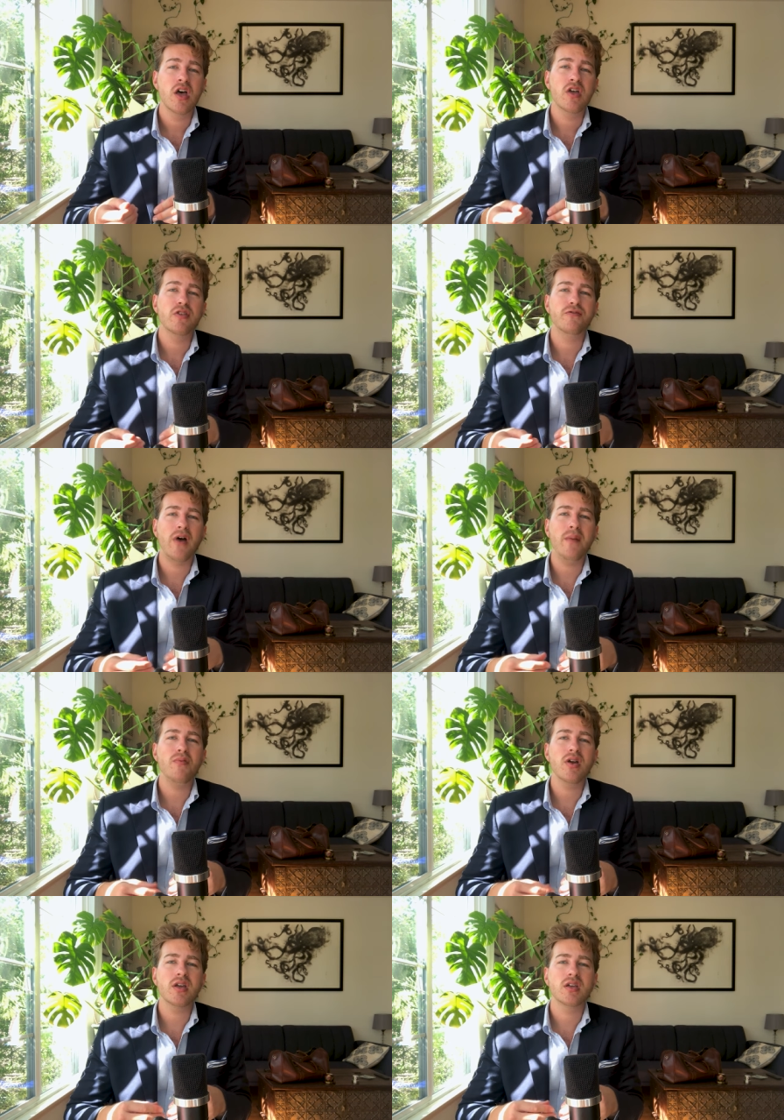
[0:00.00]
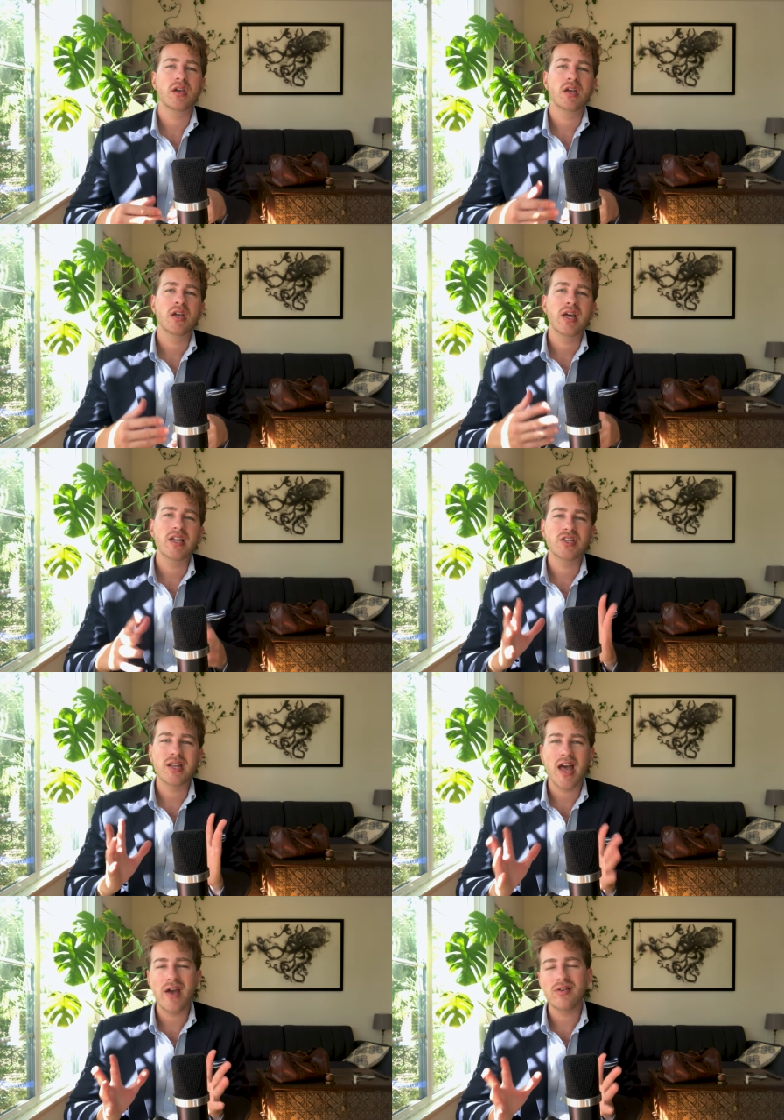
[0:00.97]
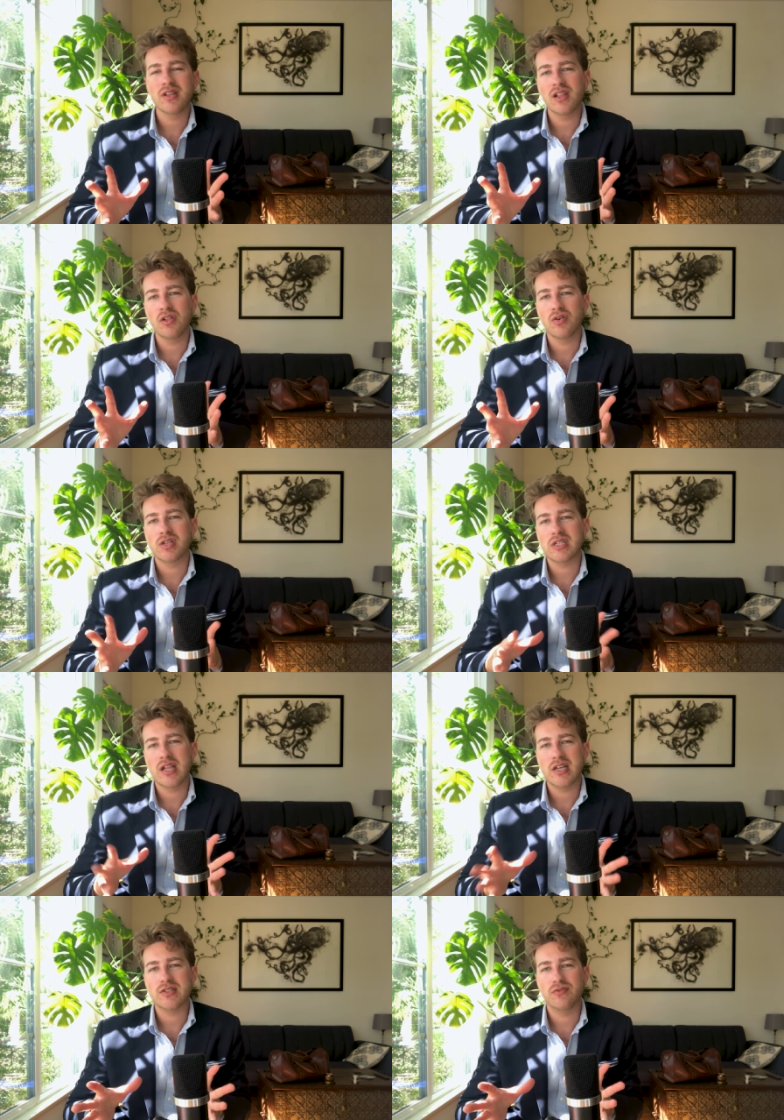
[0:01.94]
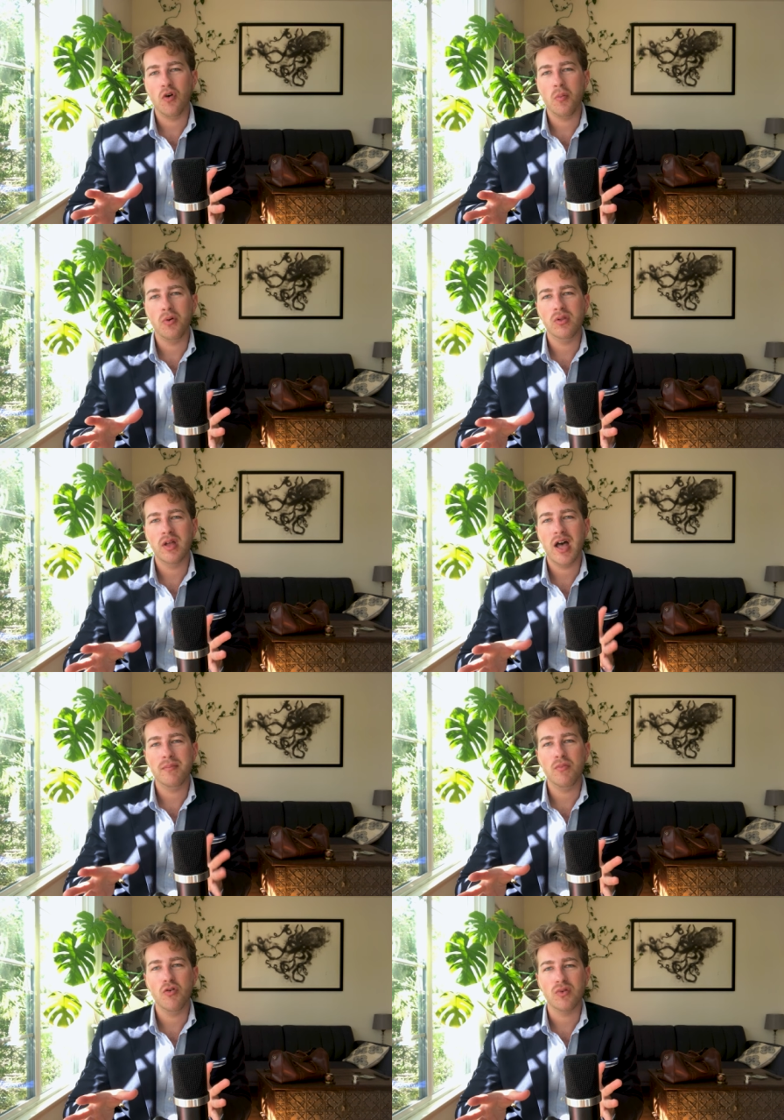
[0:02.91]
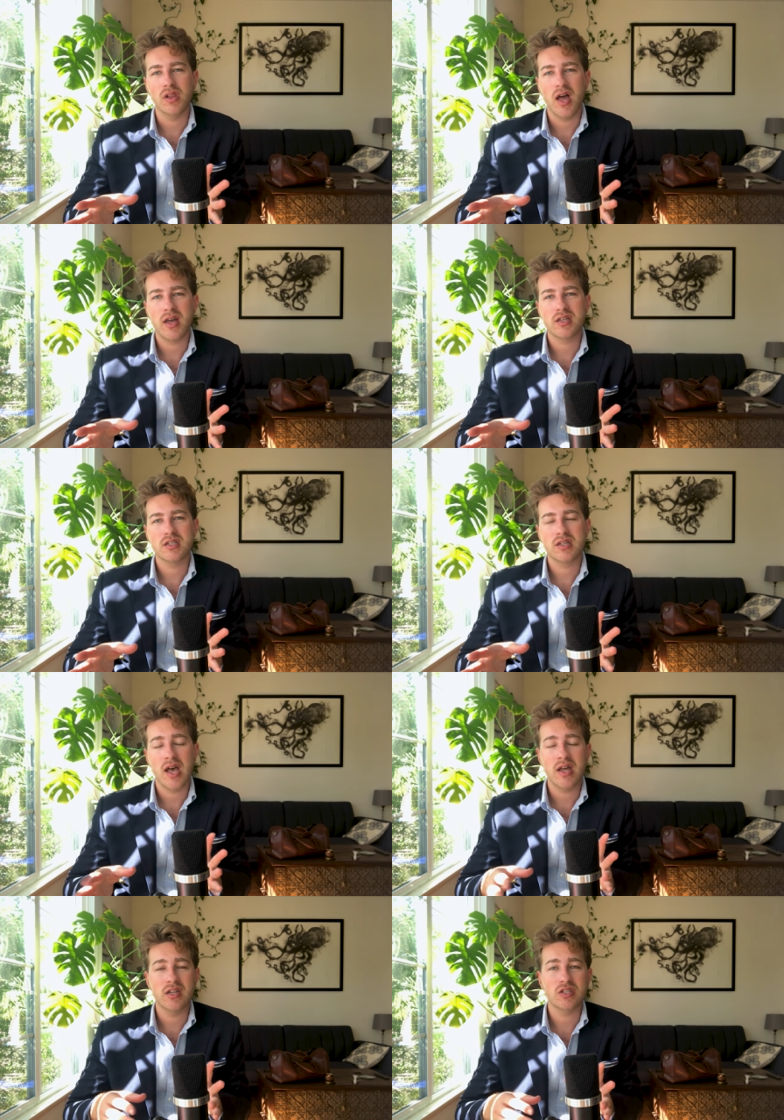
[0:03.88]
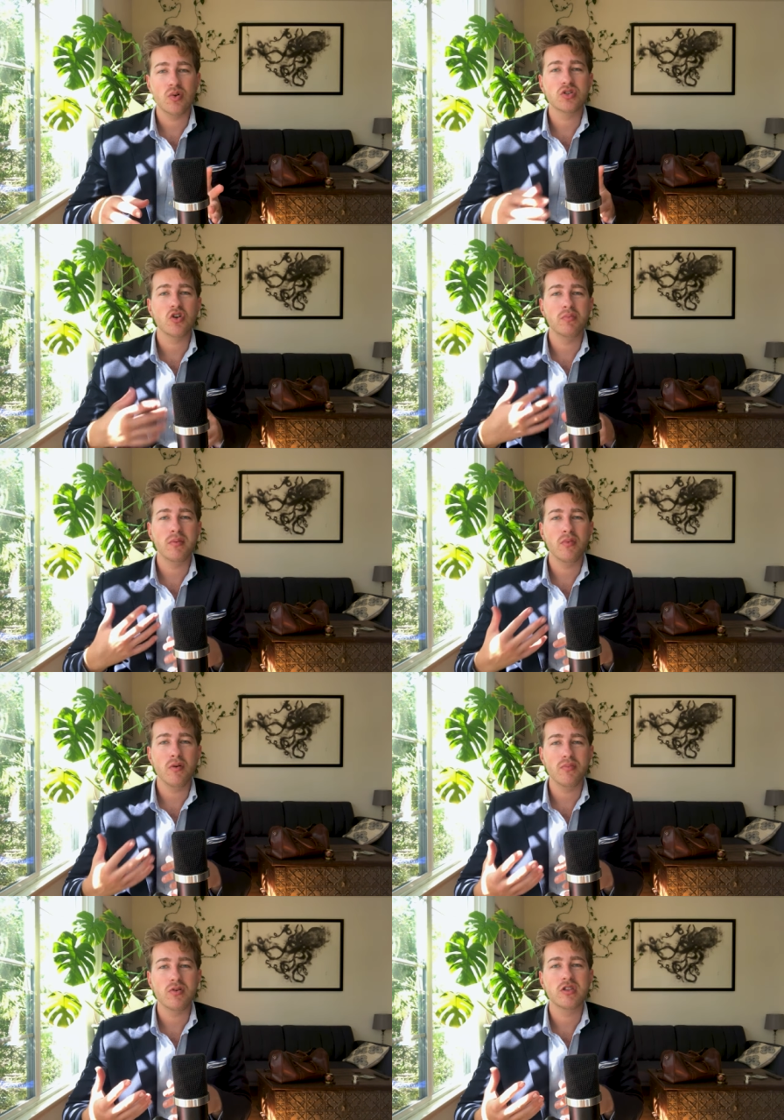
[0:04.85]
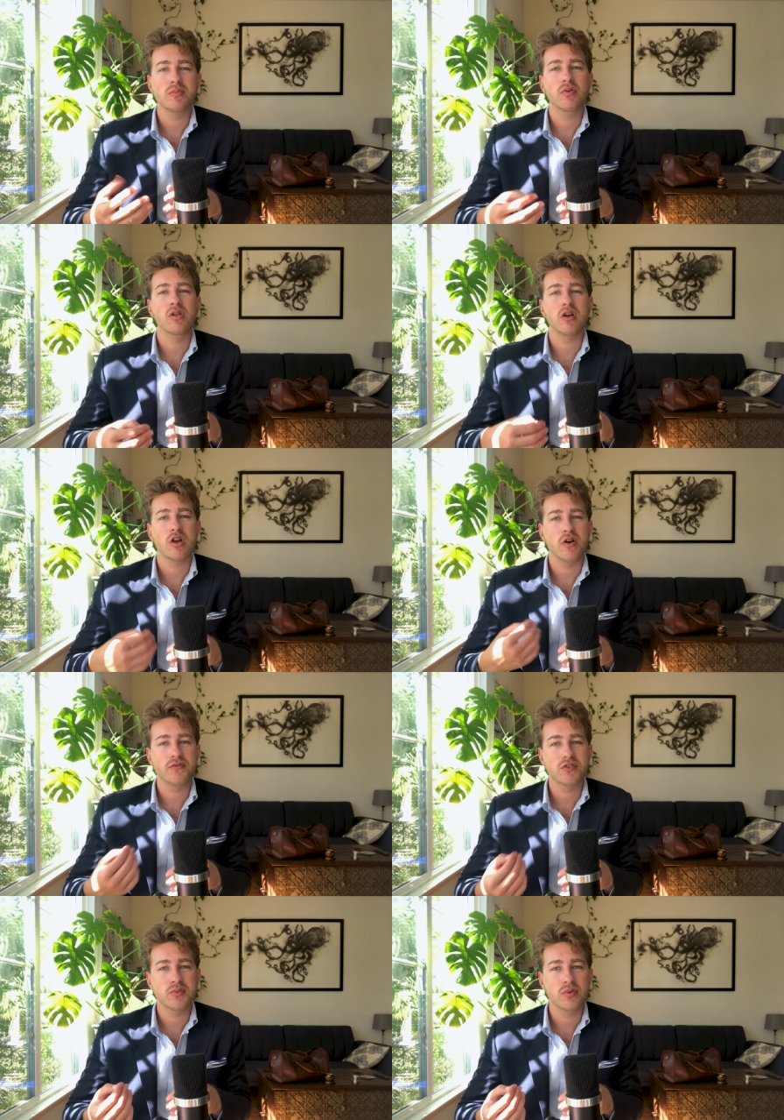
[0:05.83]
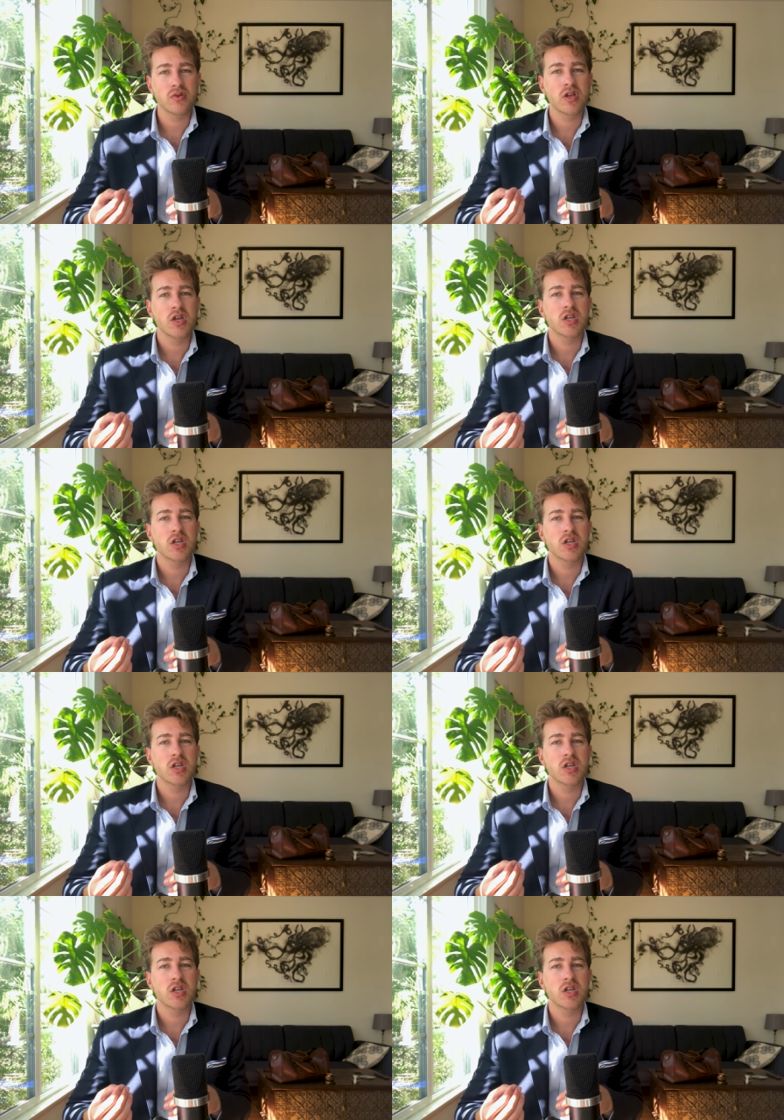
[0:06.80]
The fabric, it inherently looks less formal and more relaxed, and it's also a bit more breathable and comfortable.